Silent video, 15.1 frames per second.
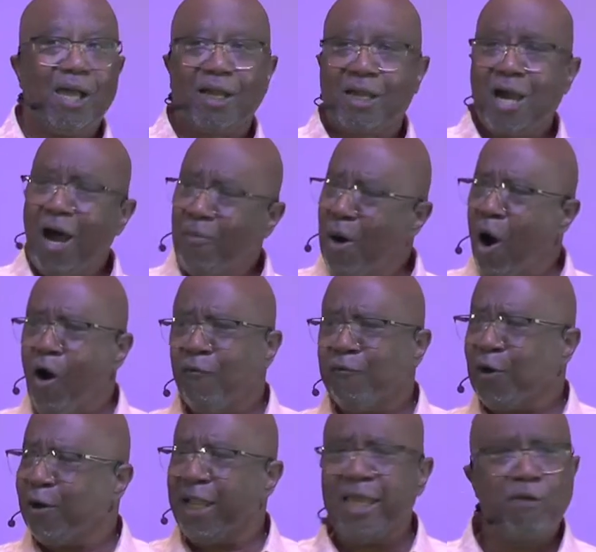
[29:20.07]
Come
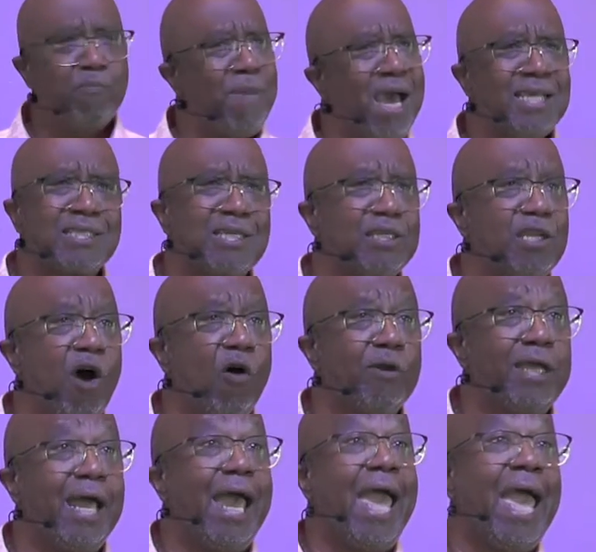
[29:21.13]
over in
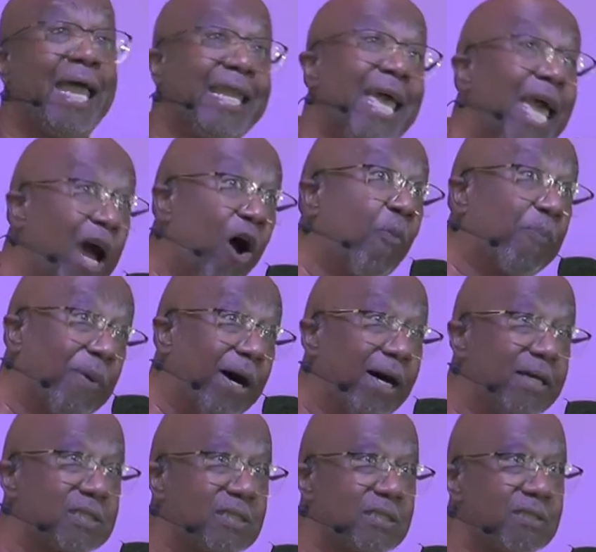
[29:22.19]
Macedonia and help
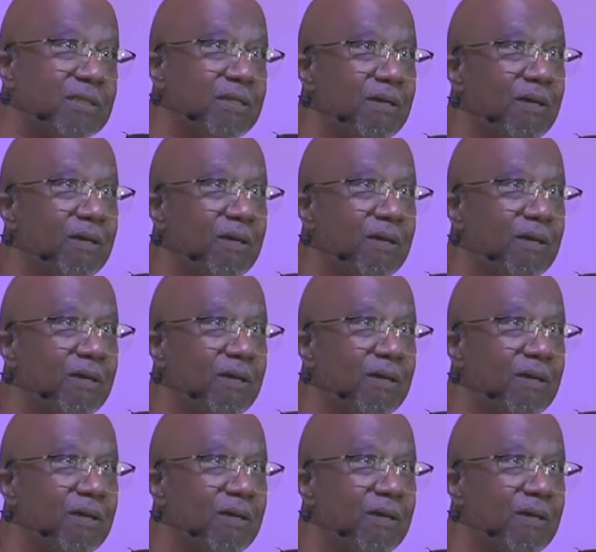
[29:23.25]
us.